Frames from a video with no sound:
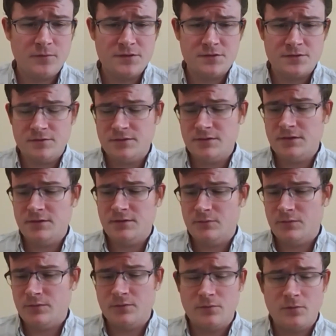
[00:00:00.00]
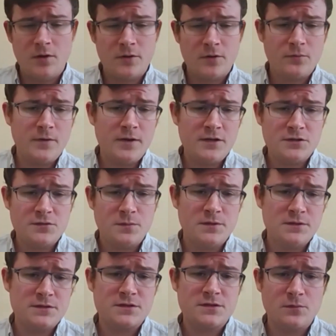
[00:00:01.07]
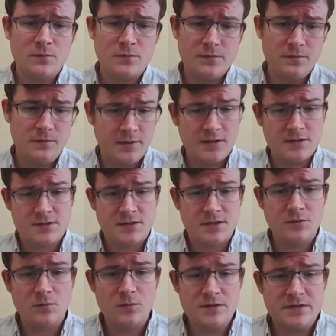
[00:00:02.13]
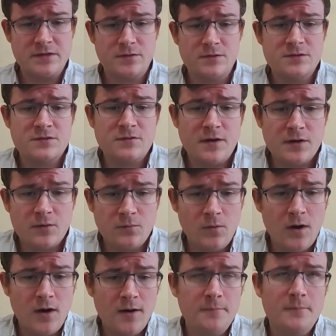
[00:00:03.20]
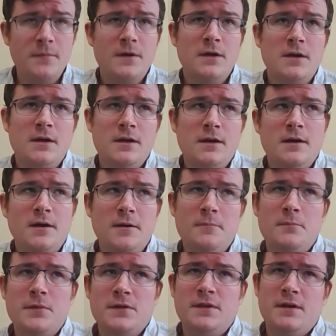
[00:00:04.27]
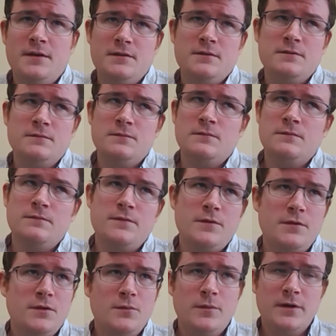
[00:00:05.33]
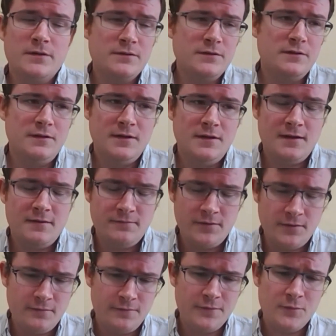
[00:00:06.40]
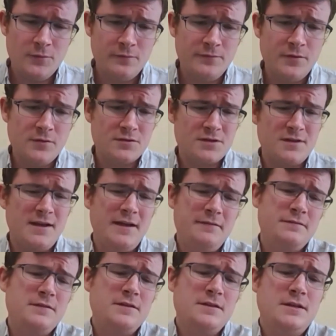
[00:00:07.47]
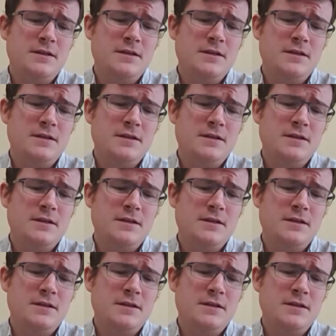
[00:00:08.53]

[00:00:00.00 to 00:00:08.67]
Originally, their longer range ones, so like I said, the ones that could strike Guam, but then very quickly they had very few of those left.